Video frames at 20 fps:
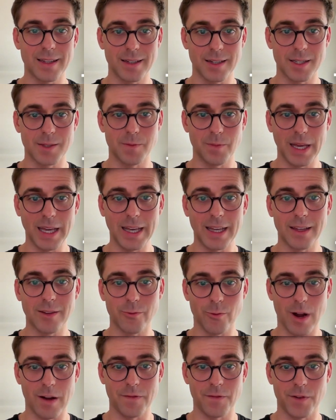that's being
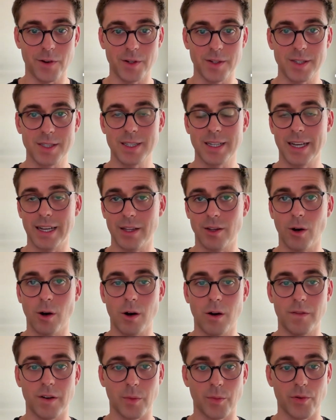referenced in
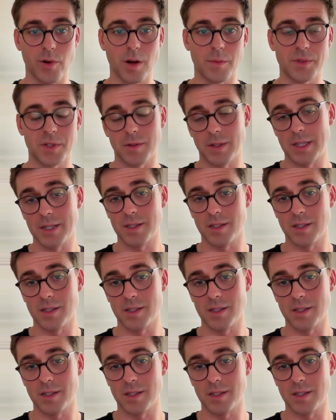all of our prompts. So this